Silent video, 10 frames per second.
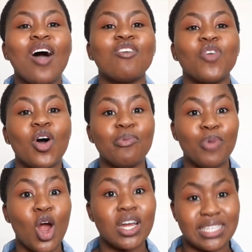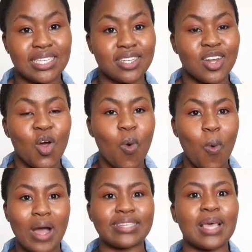for a person who
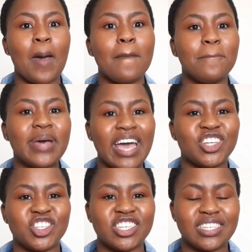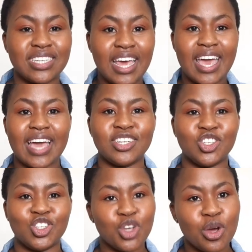was passionate and
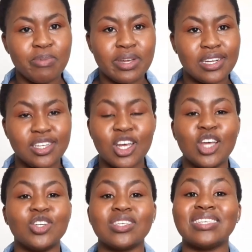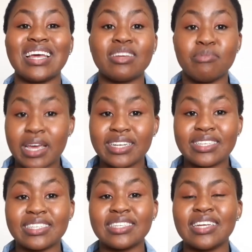determined to study
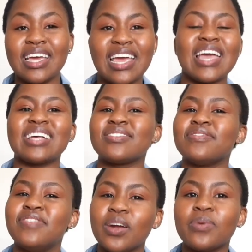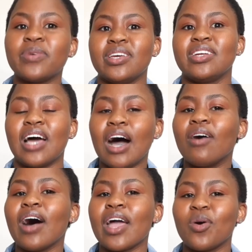medicine, it's very weird
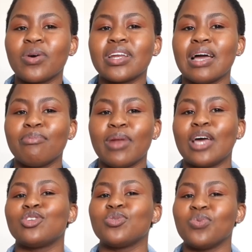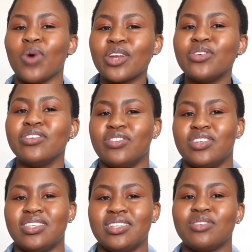how I only applied to one
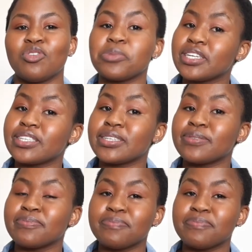university for medicine.